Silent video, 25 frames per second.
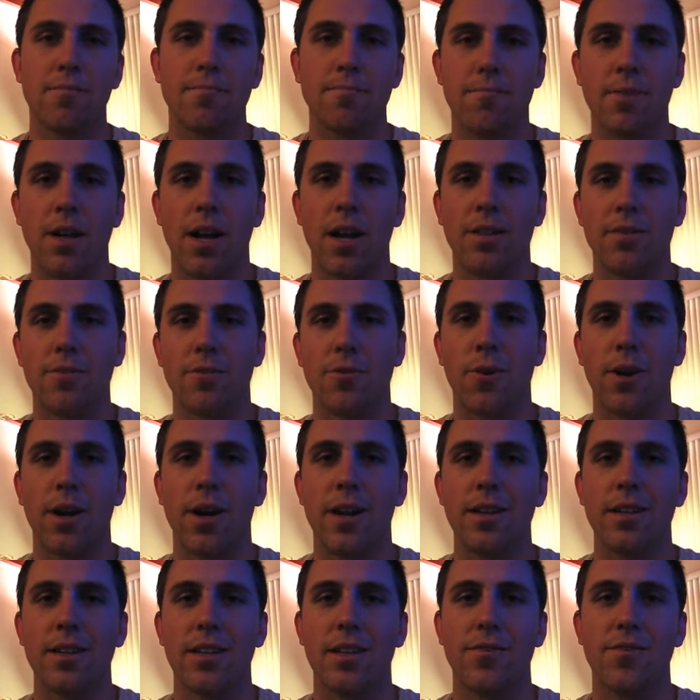Not
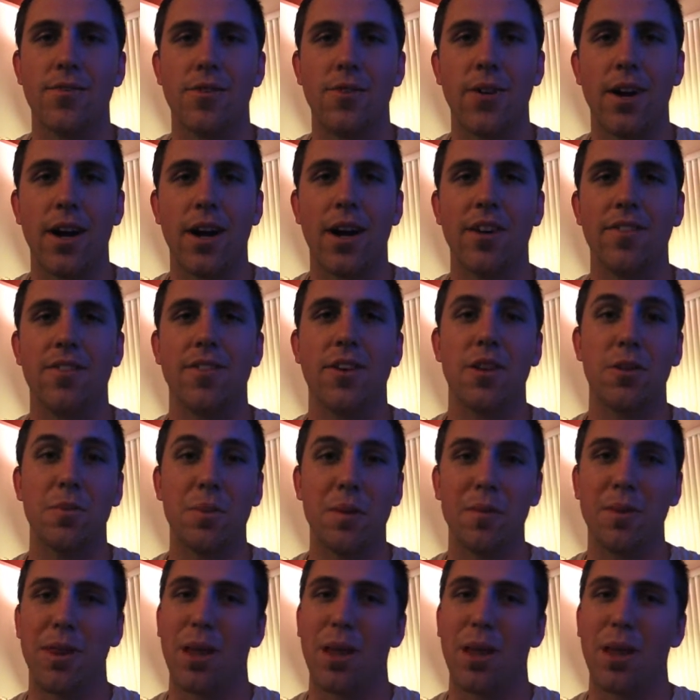great if you have other people